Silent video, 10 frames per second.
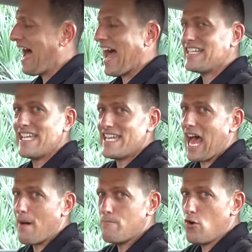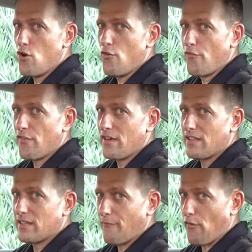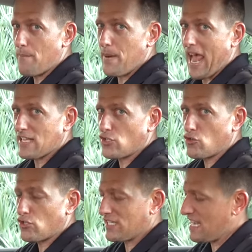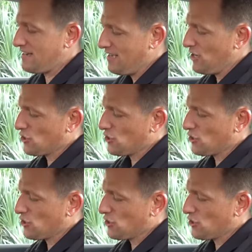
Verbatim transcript: I did not move the front passenger seat,